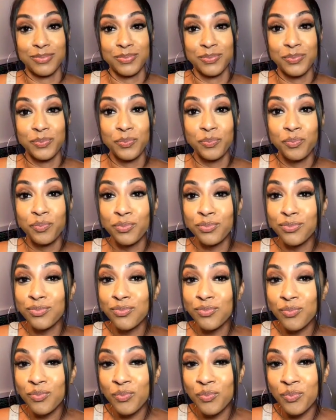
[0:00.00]

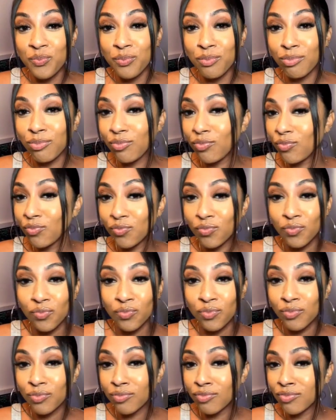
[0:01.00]

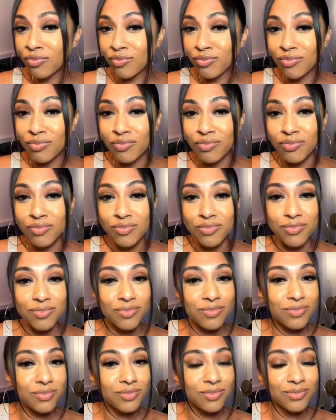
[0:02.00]

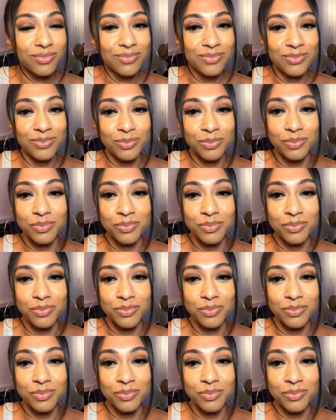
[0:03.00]
(silent)